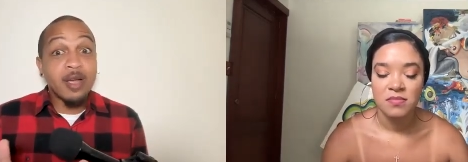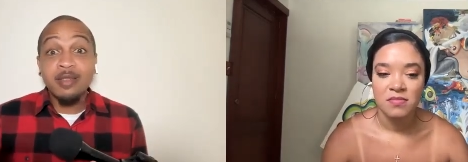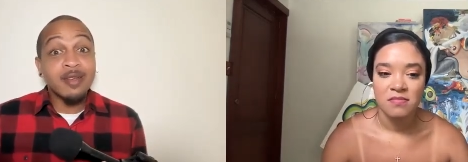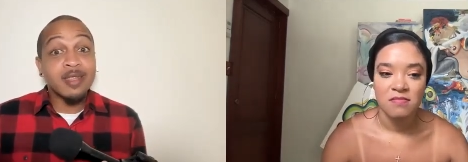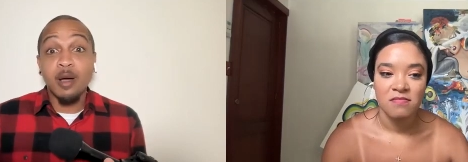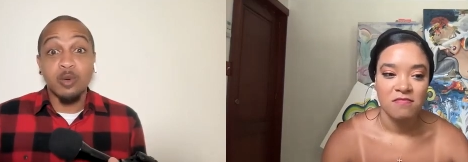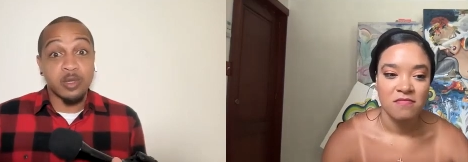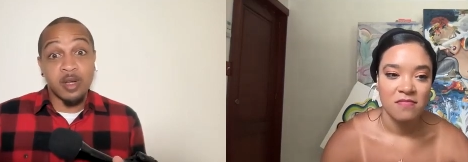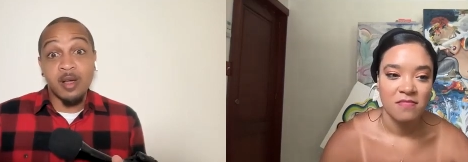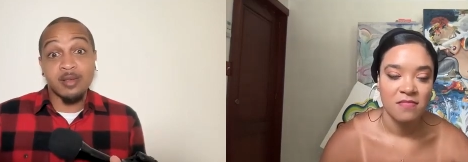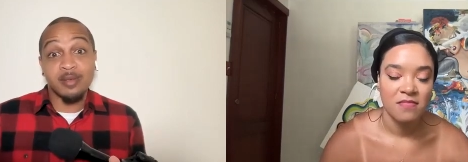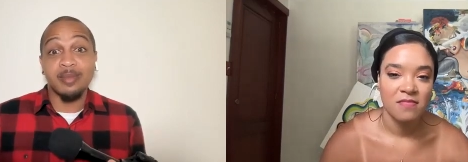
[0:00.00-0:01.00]
Speaker 1: i thought that was
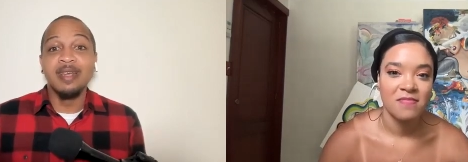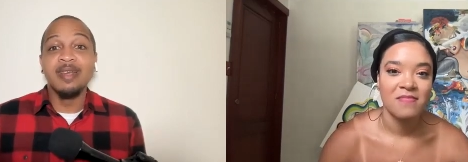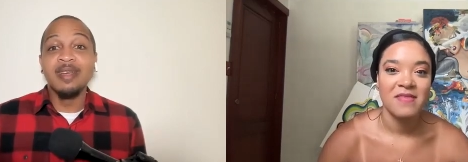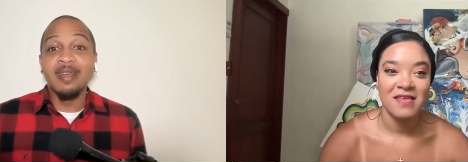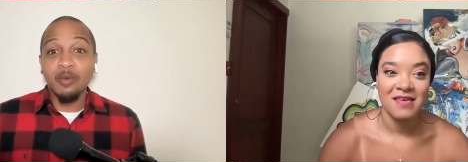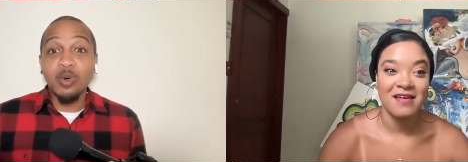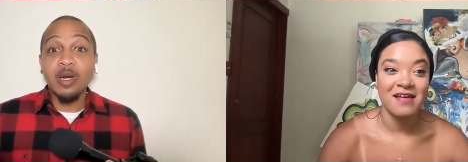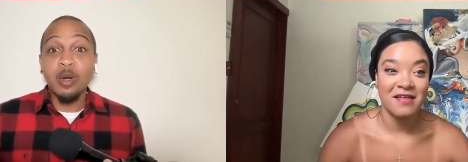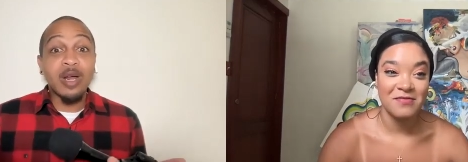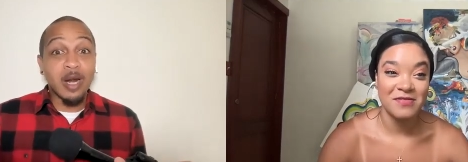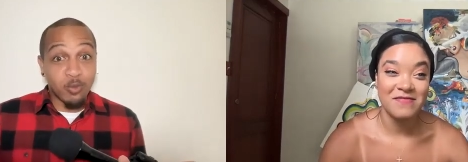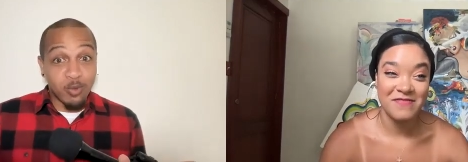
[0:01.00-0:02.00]
awesome when, yeah. when
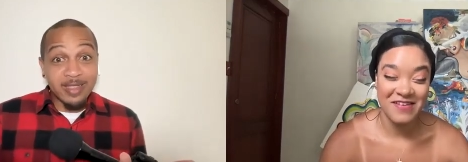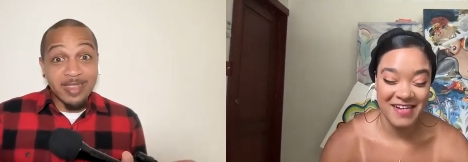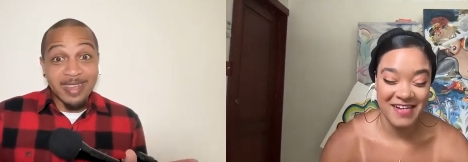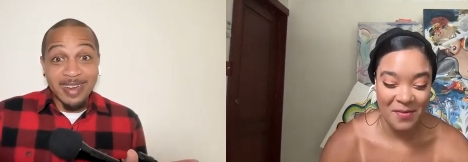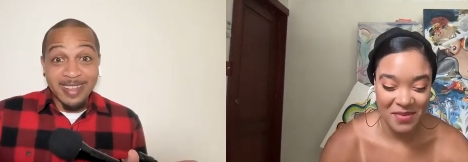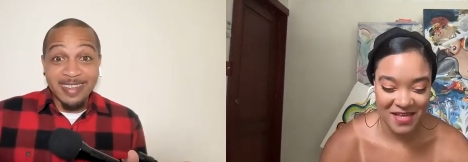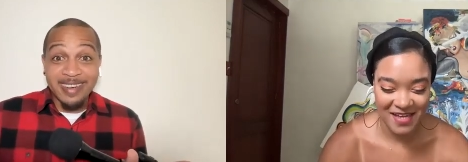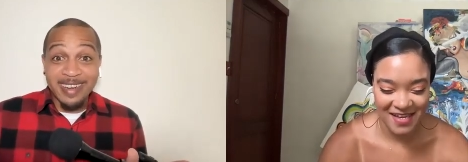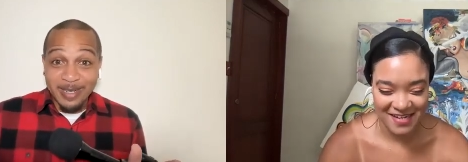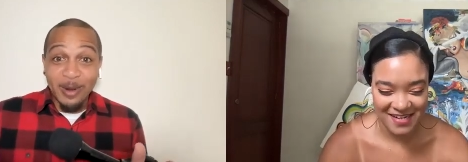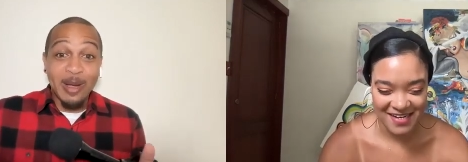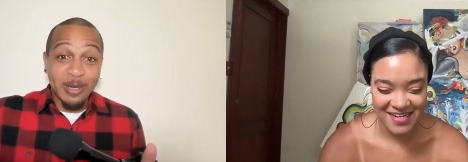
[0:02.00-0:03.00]
i read that and then I, you
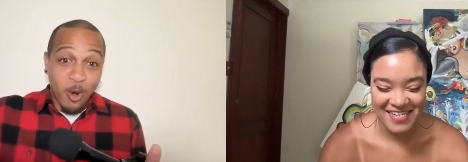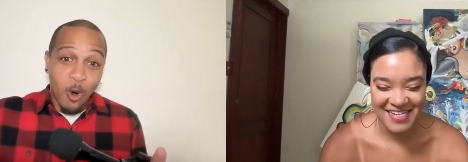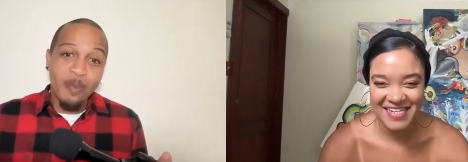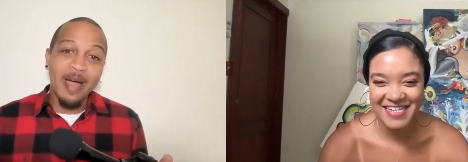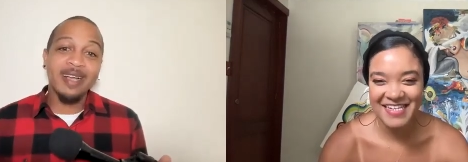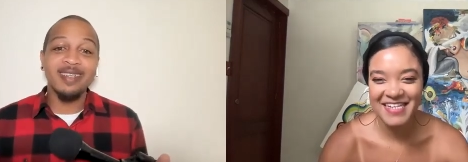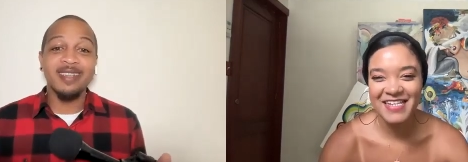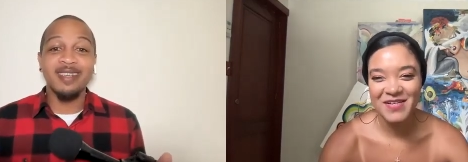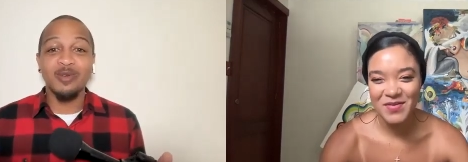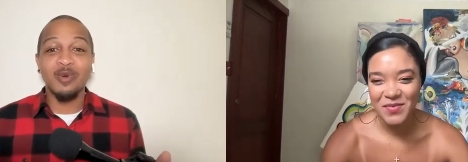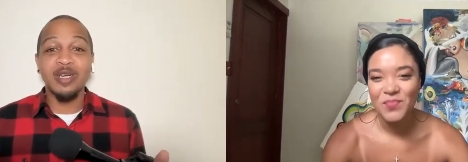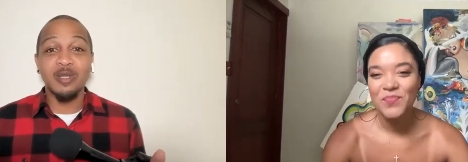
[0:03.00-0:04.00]
know i go back and see the
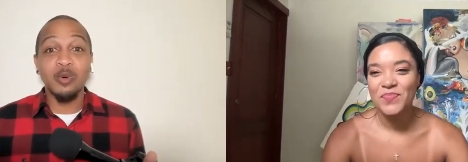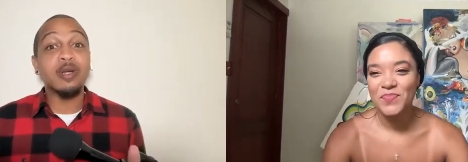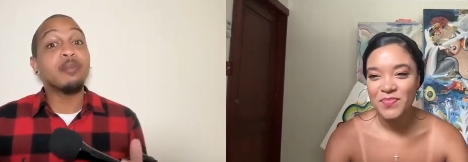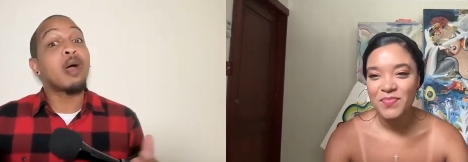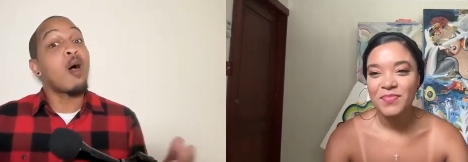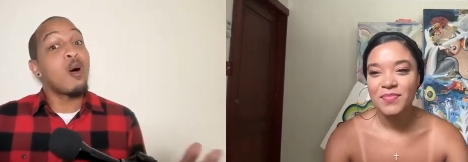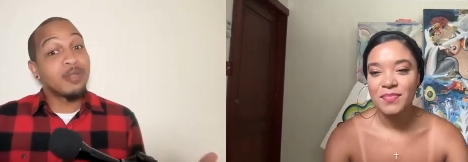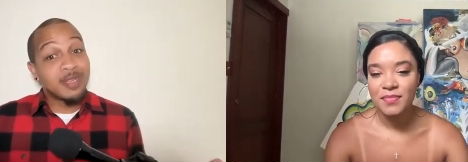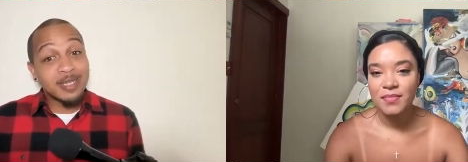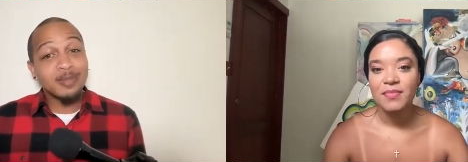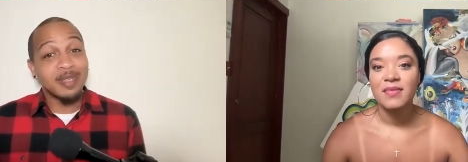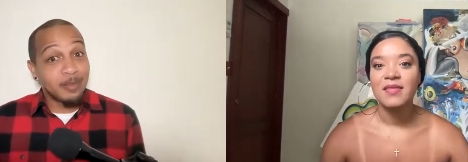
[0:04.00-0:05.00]
rest of the work i'm like oh this
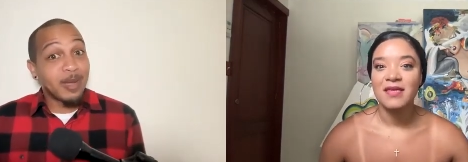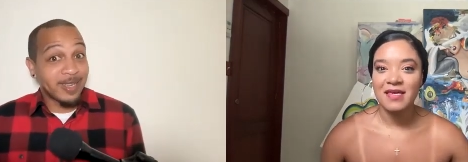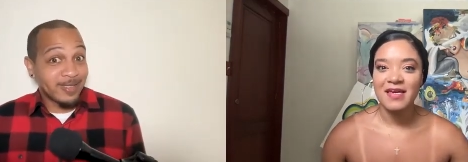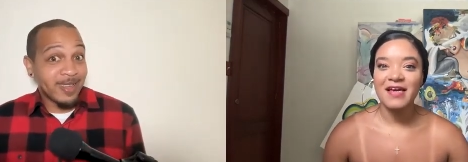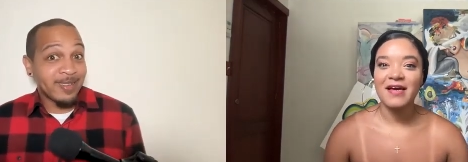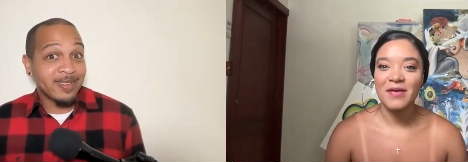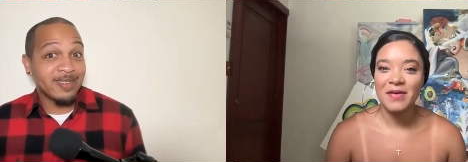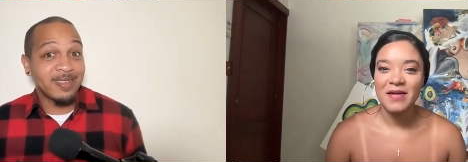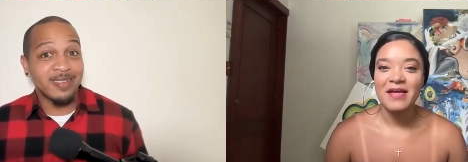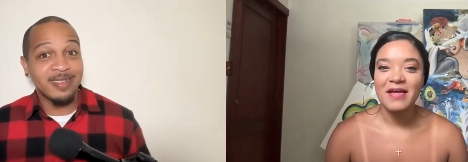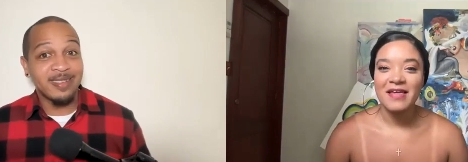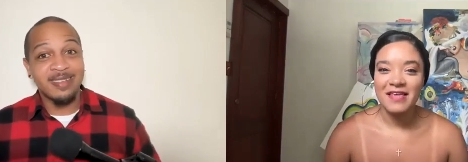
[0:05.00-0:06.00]
it makes sense yeah,
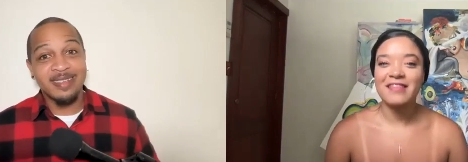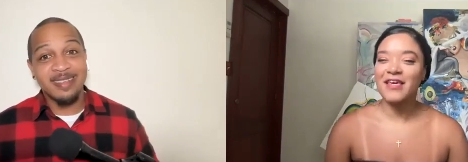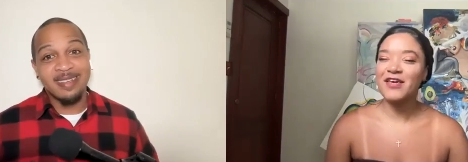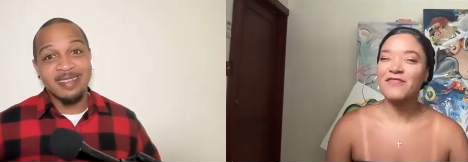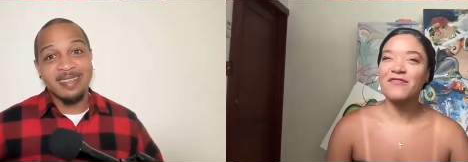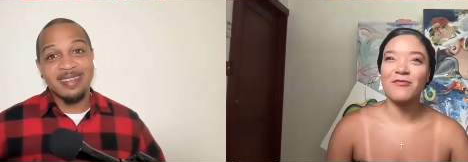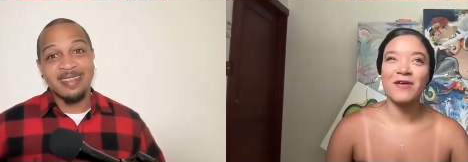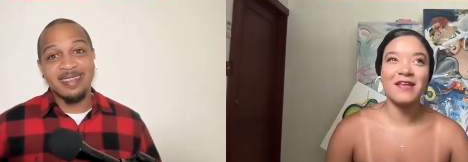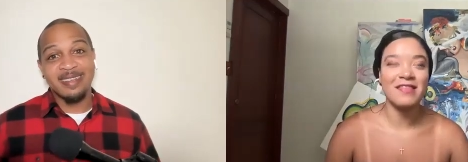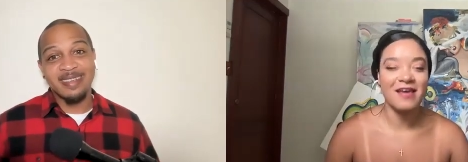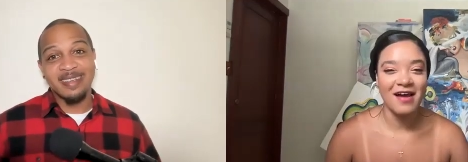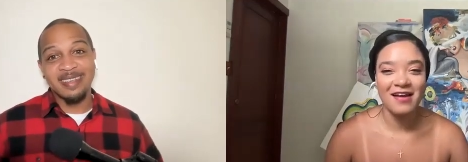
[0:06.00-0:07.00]
Speaker 2: yeah thank you for reading
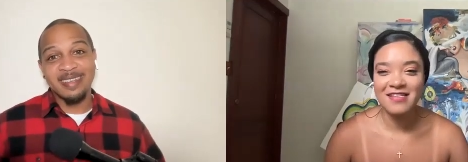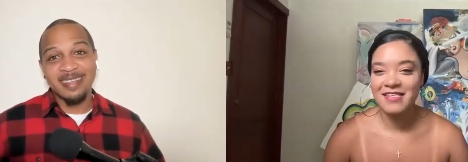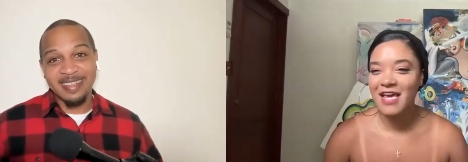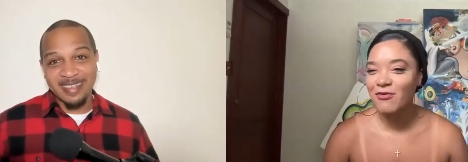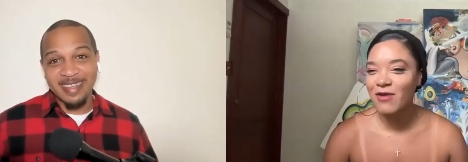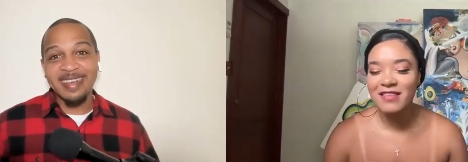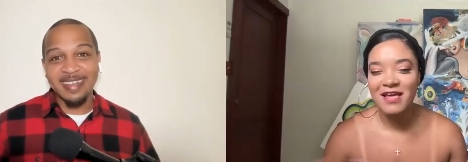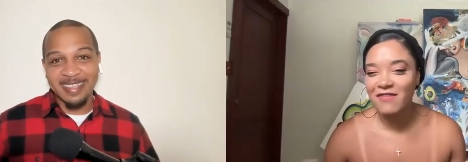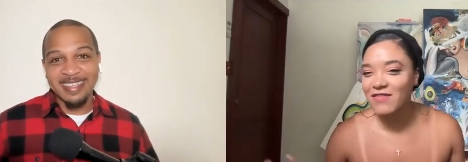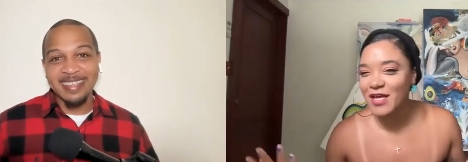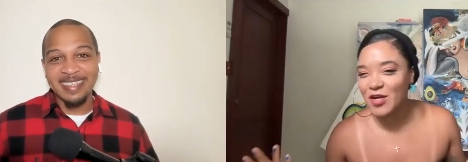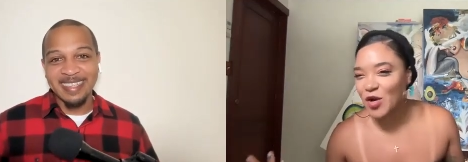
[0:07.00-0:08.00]
that honestly i yeah. that
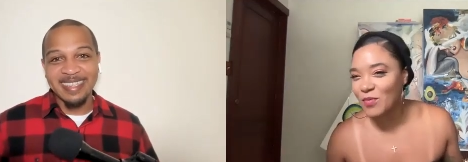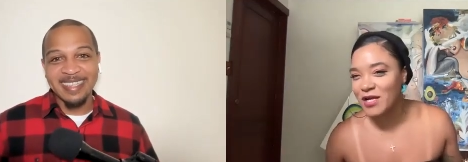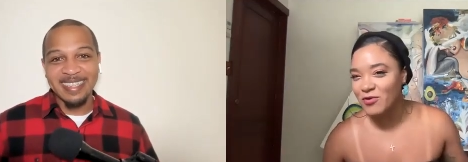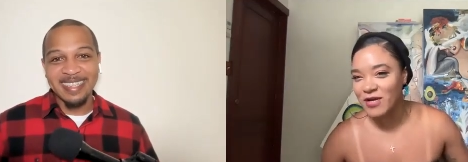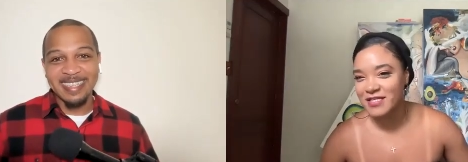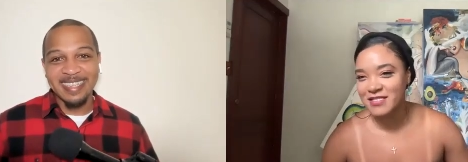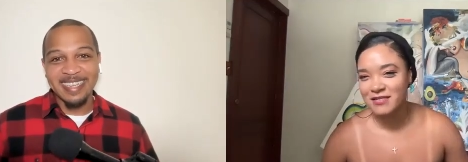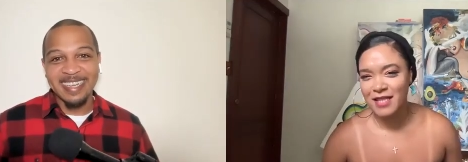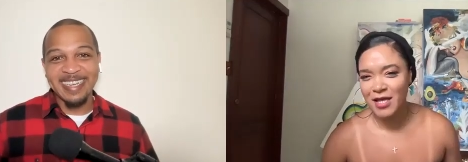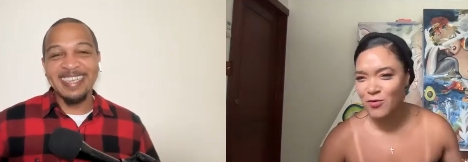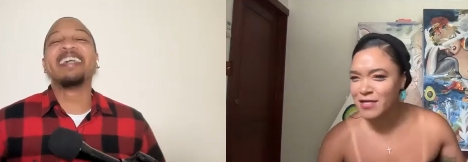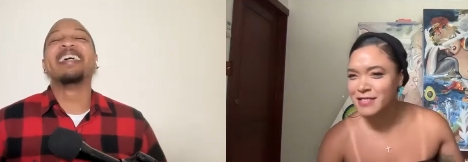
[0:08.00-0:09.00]
nobody reads it
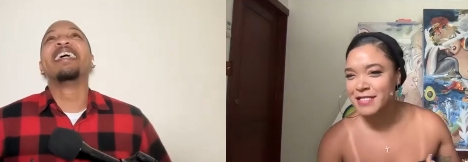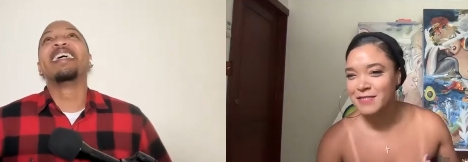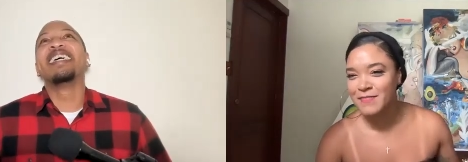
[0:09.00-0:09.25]
like what is